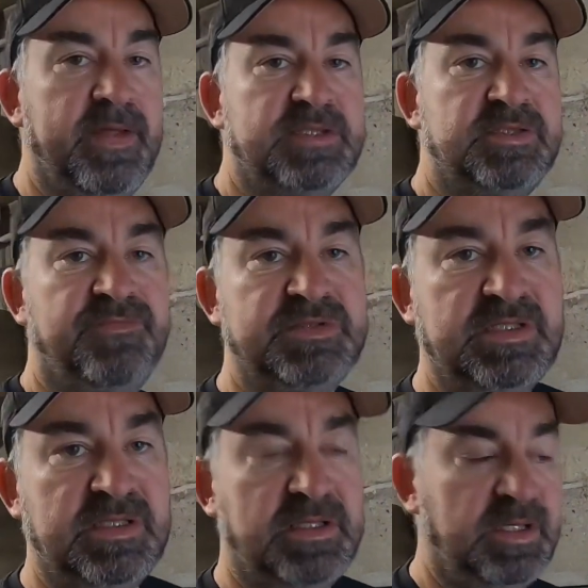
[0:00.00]
that's
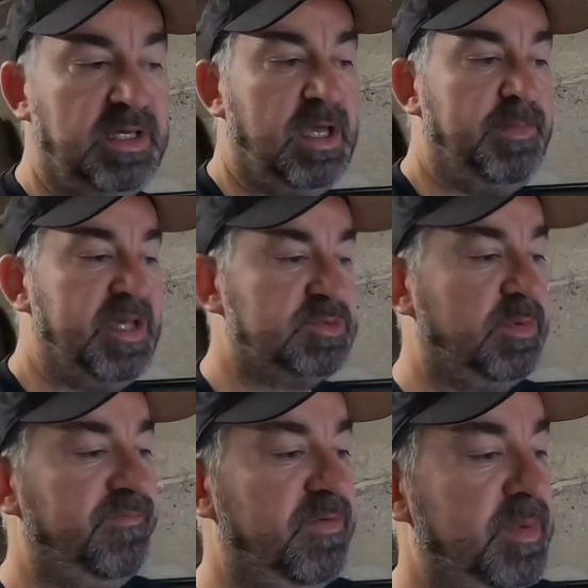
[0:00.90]
obviously the best
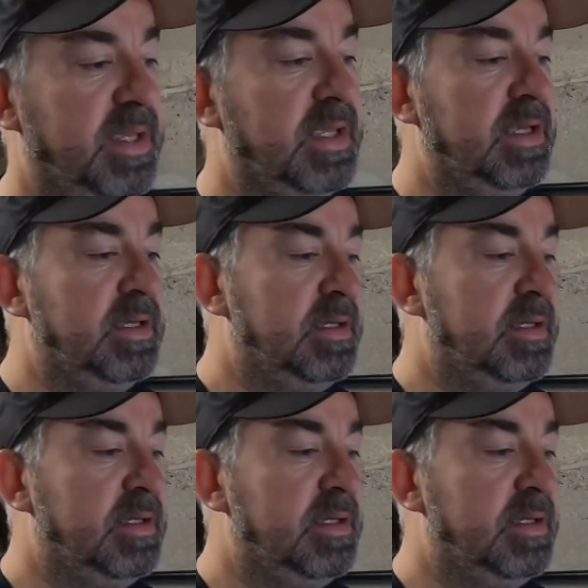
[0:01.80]
one for me.